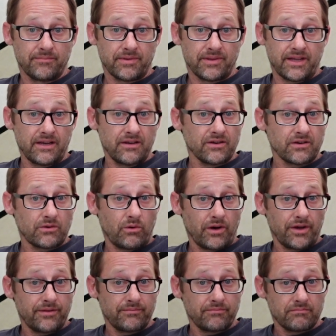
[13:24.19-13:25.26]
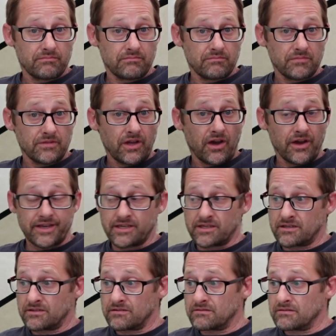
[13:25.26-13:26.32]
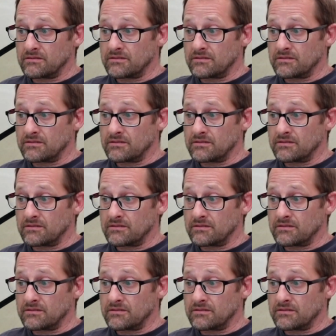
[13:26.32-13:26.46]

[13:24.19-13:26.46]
but they look quite nice.